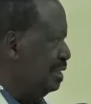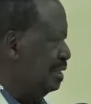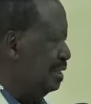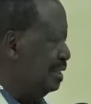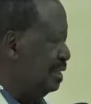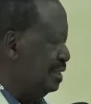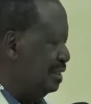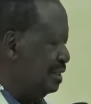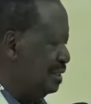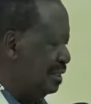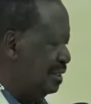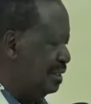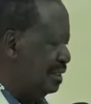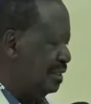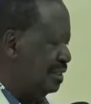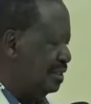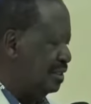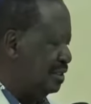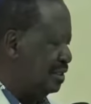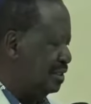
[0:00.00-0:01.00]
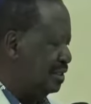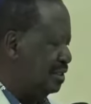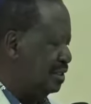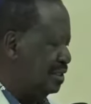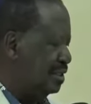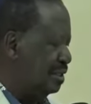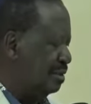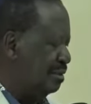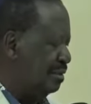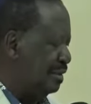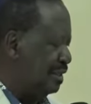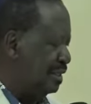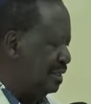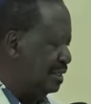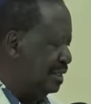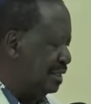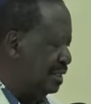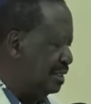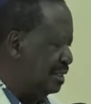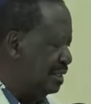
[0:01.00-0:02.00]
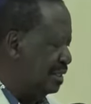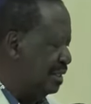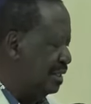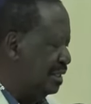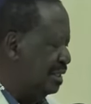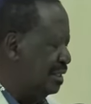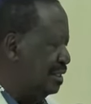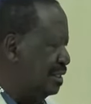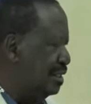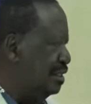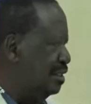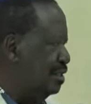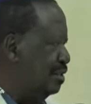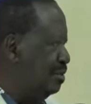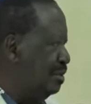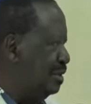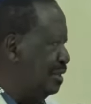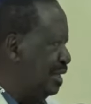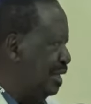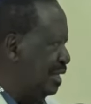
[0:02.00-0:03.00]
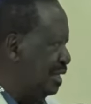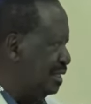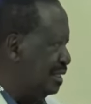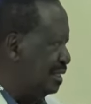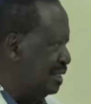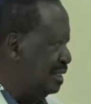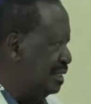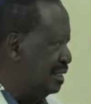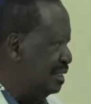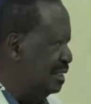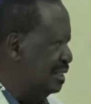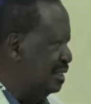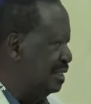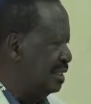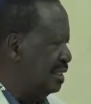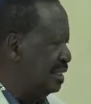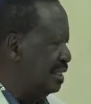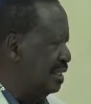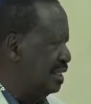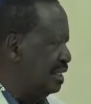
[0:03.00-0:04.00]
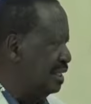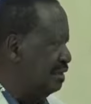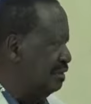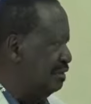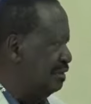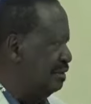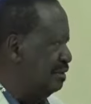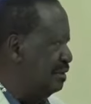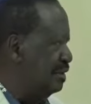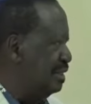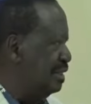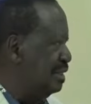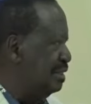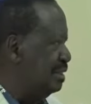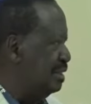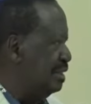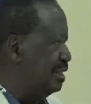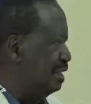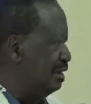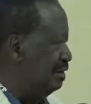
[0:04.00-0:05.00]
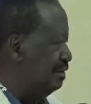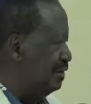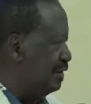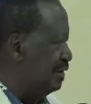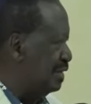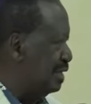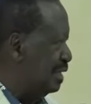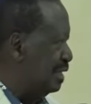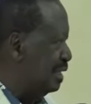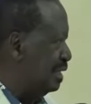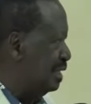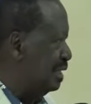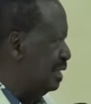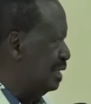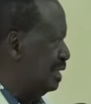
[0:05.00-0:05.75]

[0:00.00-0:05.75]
This uh, is, is, something that needs to be done even within Africa